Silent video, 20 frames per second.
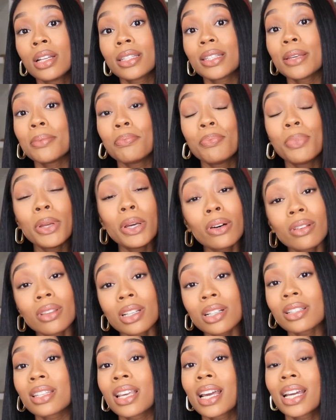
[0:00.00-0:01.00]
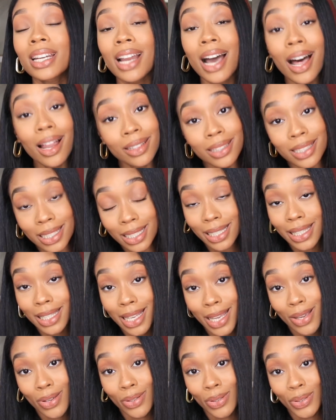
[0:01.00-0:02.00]
to build their technology
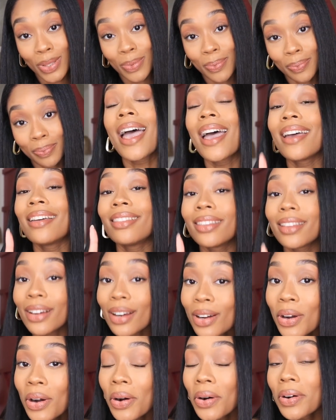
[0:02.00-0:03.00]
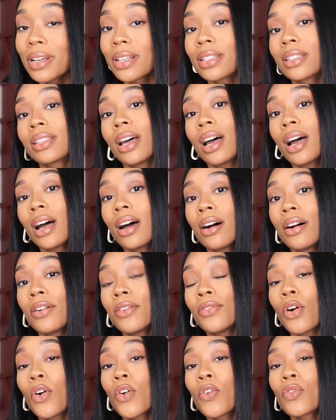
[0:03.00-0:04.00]
skills. And their goal is to
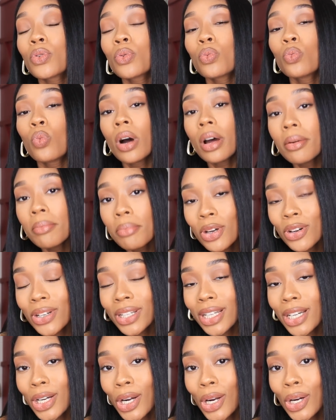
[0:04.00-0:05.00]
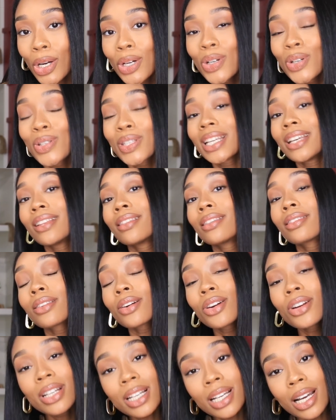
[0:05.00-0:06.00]
have over 1 million girls in
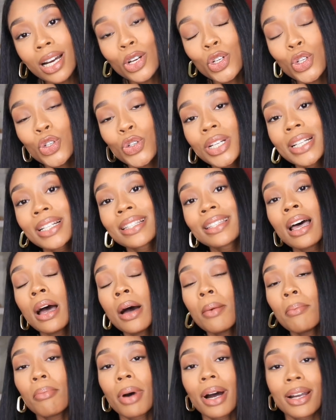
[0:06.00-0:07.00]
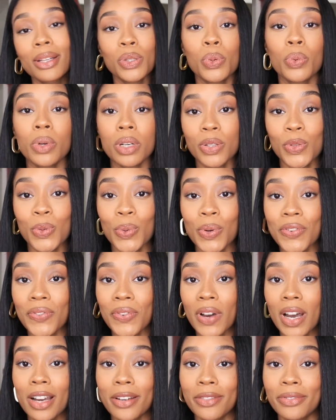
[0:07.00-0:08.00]
30 countries by
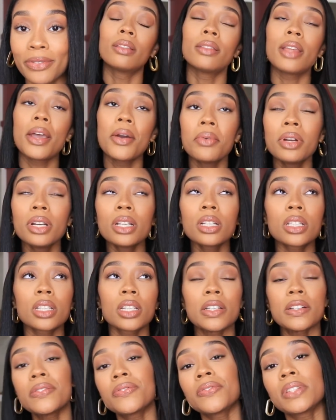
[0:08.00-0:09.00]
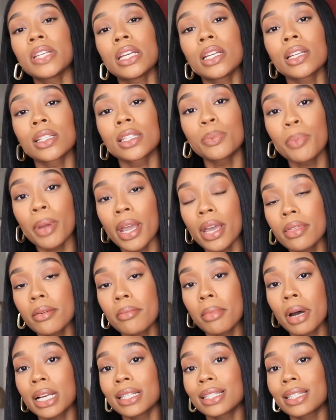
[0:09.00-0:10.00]
2025. They want to shift and expand the
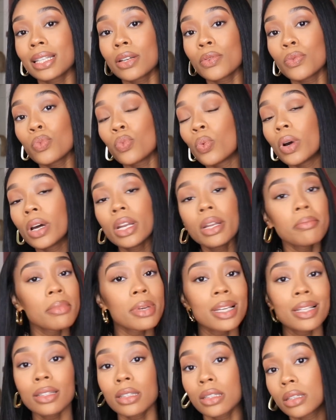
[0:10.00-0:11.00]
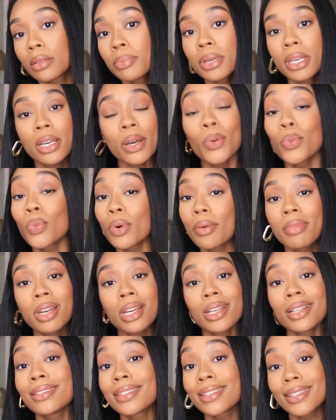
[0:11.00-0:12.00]
mindset of what it means to be a woman
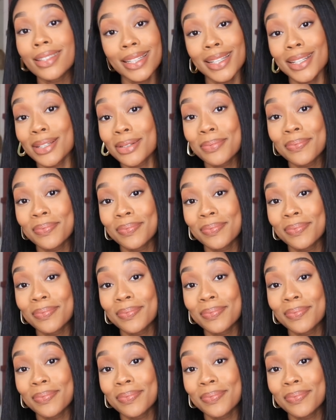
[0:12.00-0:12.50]
in STEM.